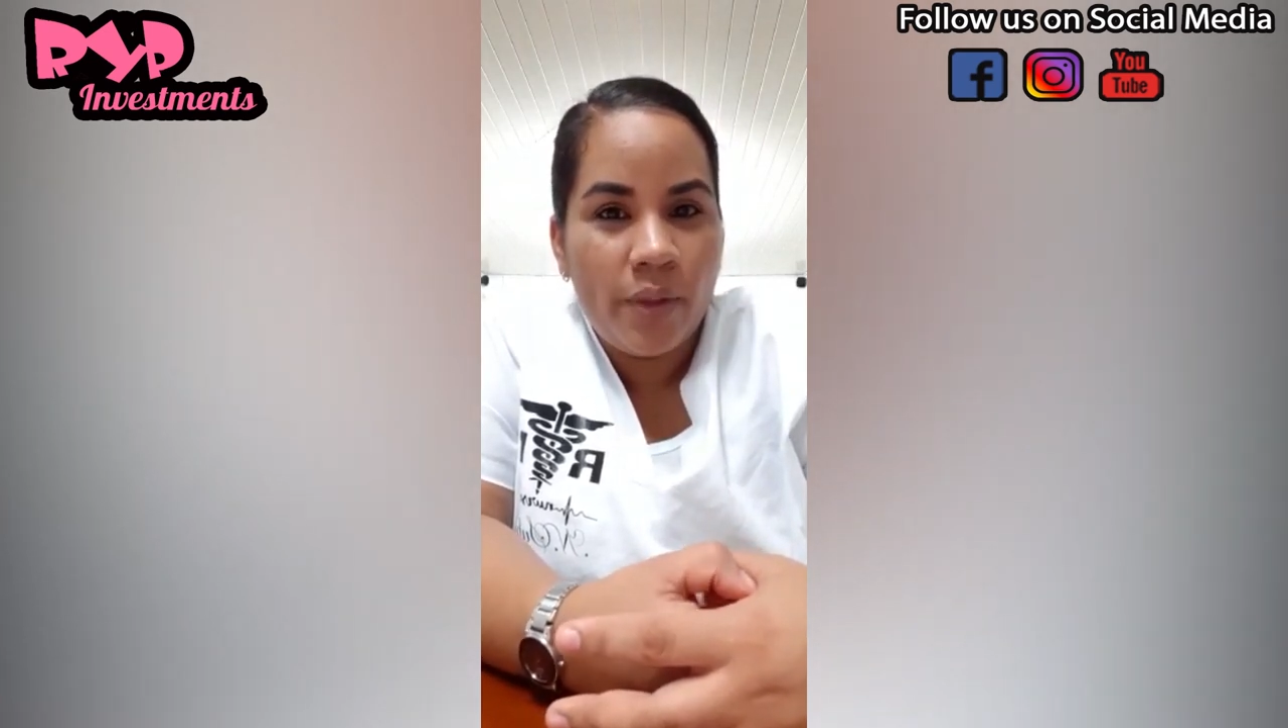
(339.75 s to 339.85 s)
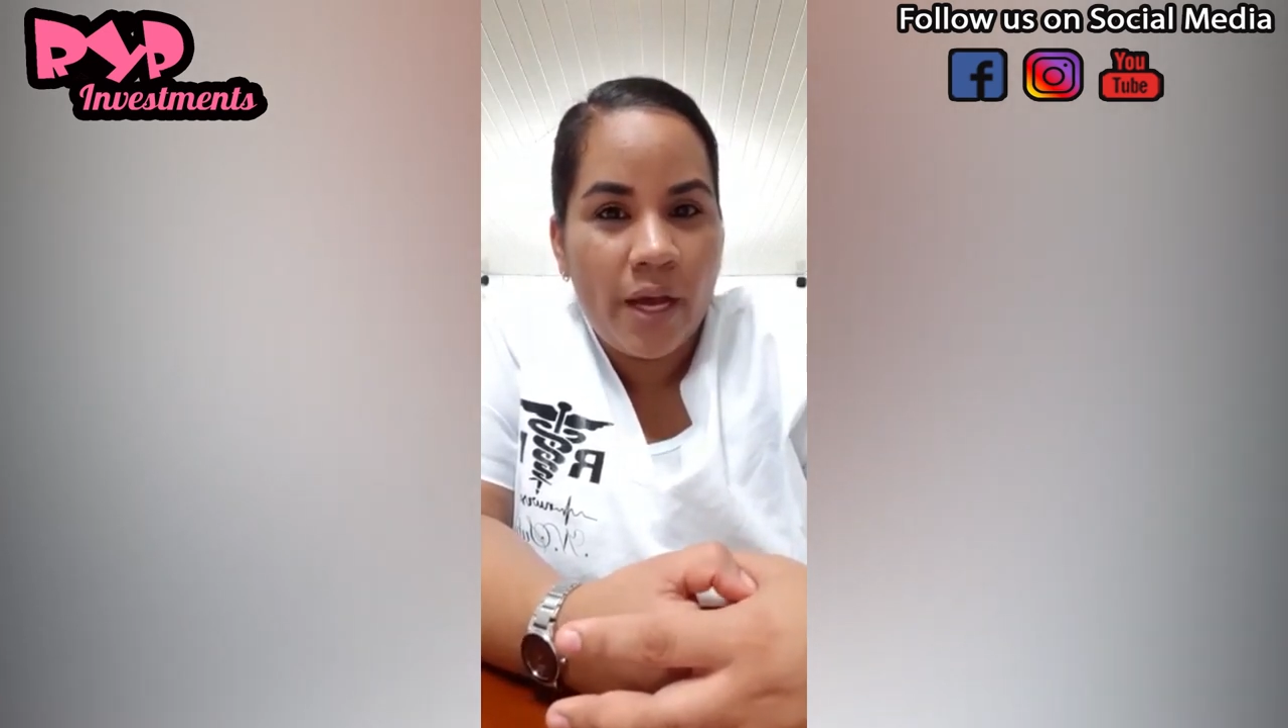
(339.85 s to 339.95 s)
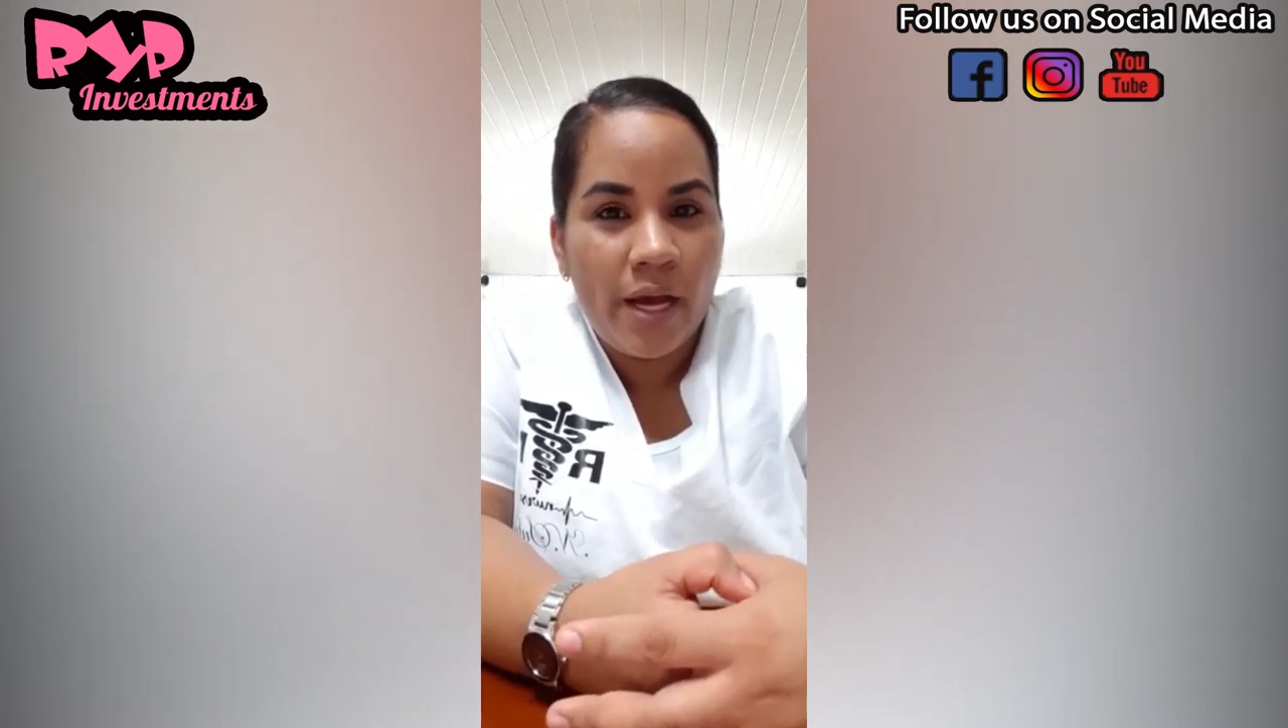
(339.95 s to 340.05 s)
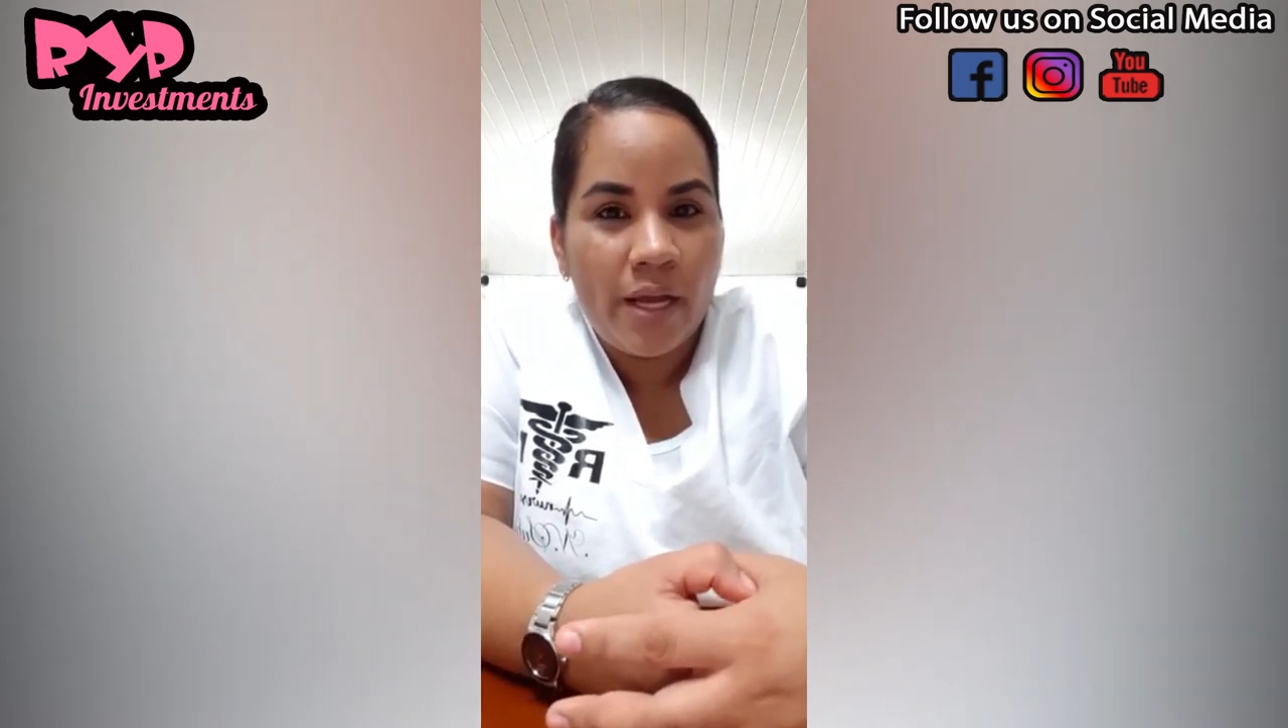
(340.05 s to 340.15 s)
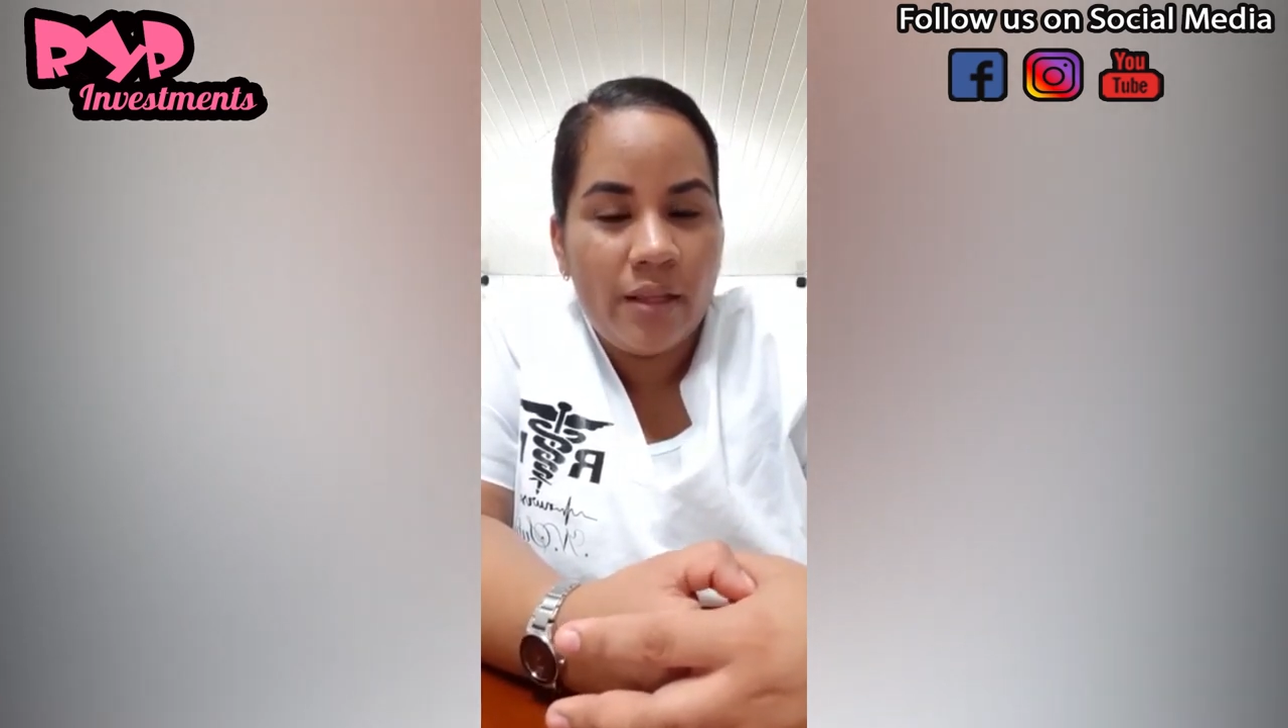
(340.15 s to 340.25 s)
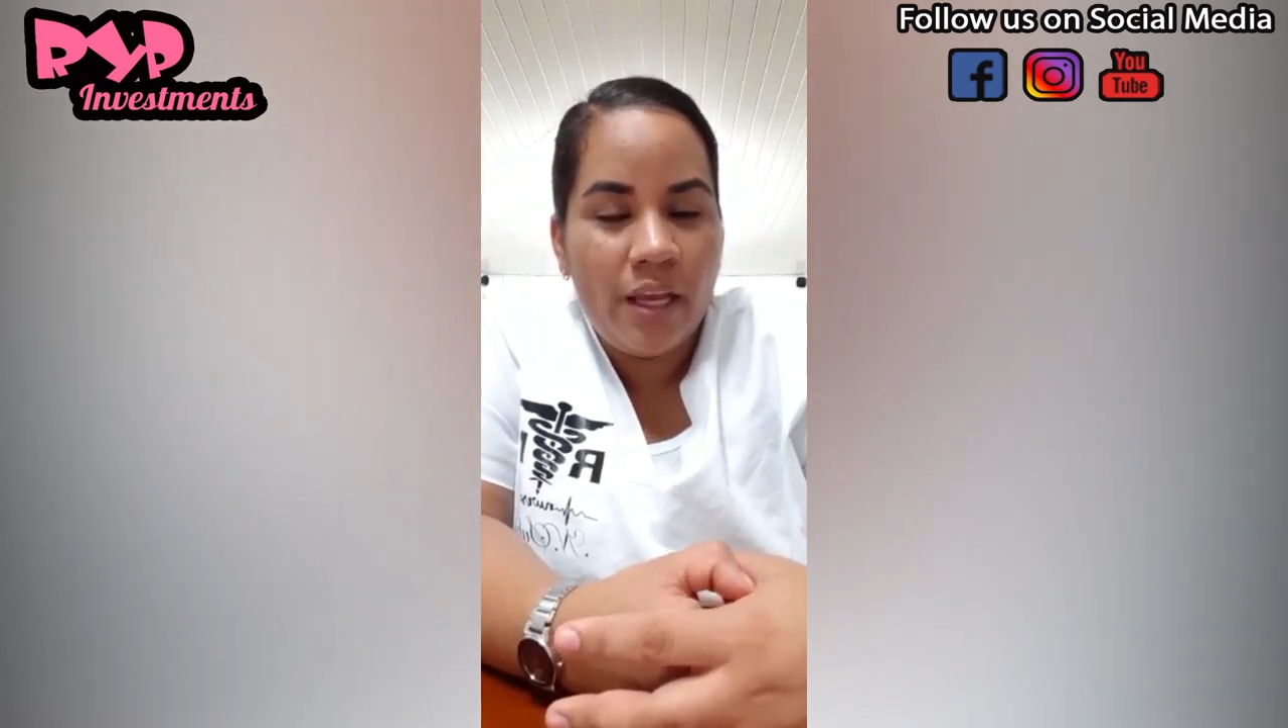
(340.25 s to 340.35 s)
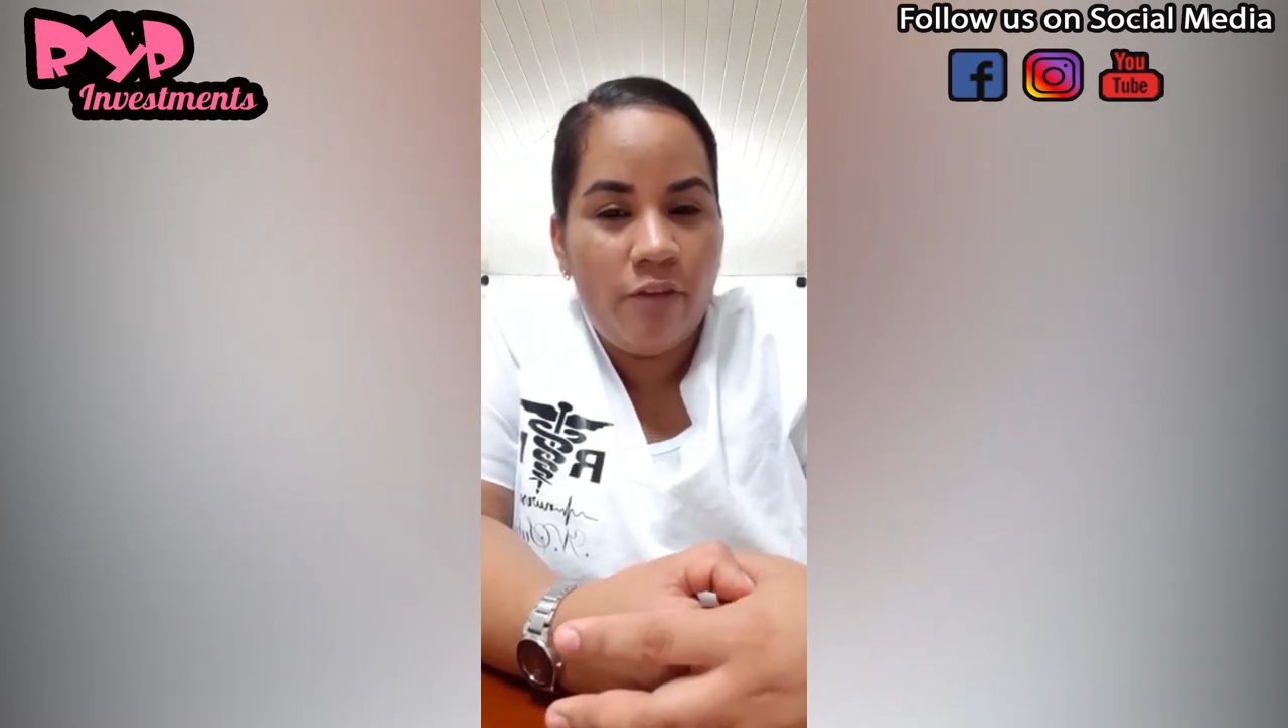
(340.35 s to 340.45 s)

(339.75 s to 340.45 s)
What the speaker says: that the